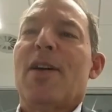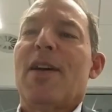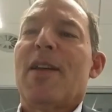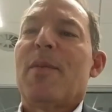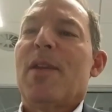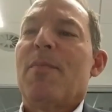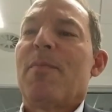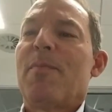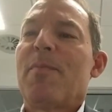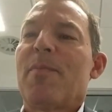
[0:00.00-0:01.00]
Hi, Amy.
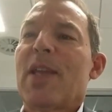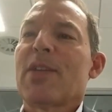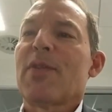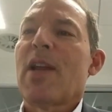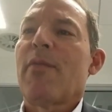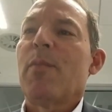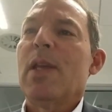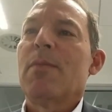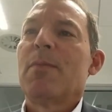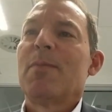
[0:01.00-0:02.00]
Thanks for having
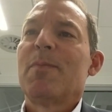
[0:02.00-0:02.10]
me.